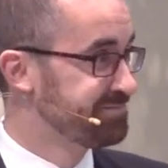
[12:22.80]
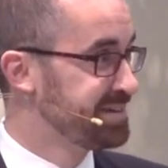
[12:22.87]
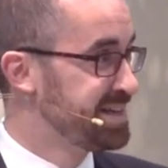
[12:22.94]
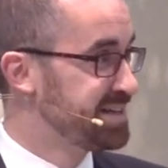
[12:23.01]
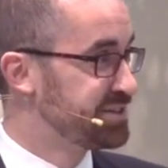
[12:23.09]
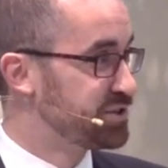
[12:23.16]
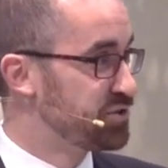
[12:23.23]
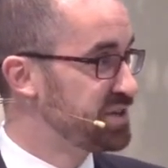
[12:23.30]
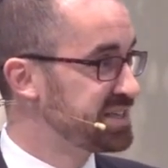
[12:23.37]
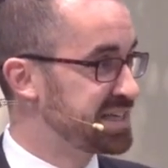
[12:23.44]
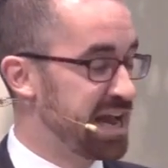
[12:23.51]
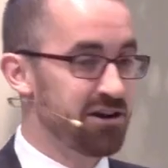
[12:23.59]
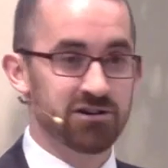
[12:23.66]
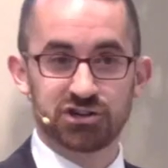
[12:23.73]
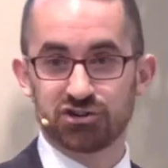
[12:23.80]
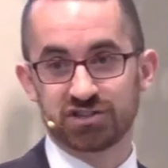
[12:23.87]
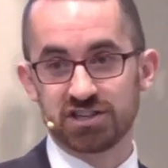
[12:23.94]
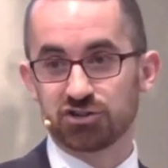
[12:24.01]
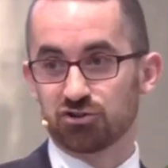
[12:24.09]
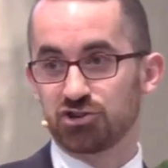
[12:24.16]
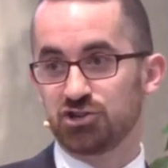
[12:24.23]
So this character is
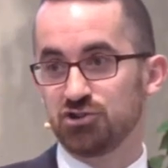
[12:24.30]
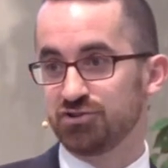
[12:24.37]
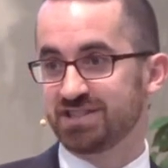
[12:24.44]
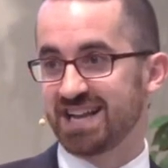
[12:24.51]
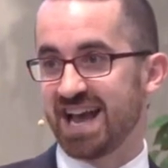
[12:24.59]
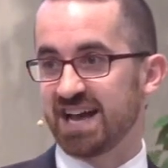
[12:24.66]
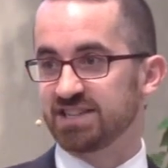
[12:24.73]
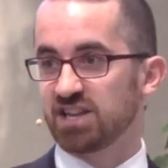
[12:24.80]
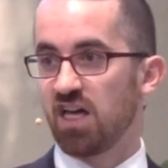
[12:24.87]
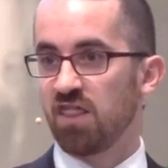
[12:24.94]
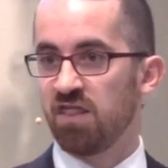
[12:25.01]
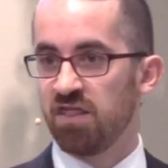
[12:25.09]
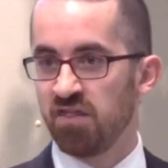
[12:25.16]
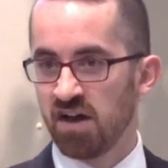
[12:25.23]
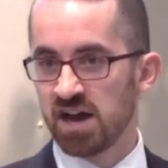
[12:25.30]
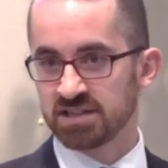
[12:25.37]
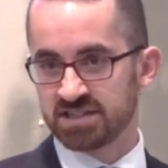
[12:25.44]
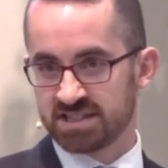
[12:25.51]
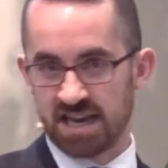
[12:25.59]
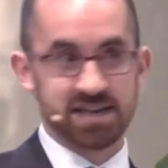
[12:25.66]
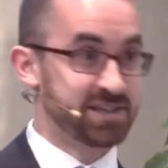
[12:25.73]
introduced as the
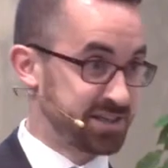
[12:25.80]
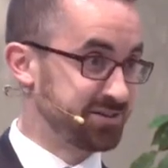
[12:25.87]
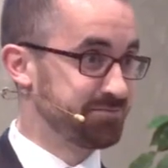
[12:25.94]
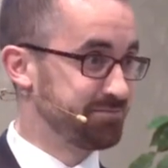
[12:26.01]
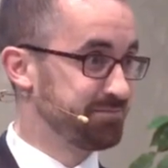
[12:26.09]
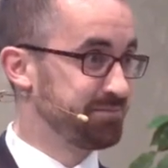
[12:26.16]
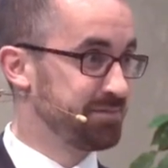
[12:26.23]
Satan,